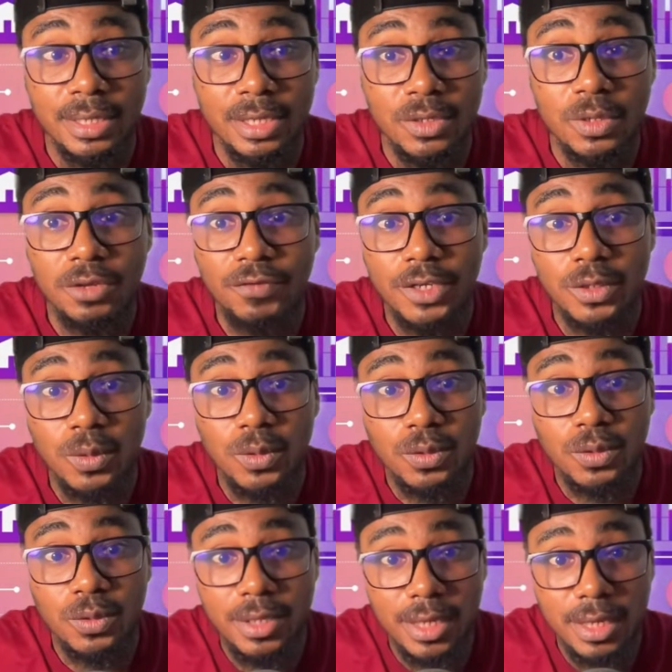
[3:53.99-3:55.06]
So if at all
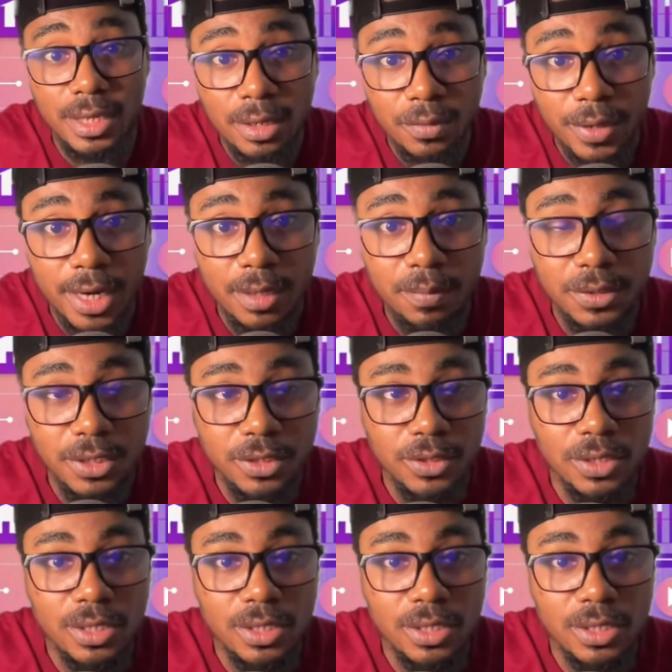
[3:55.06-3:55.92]
you're here, right, please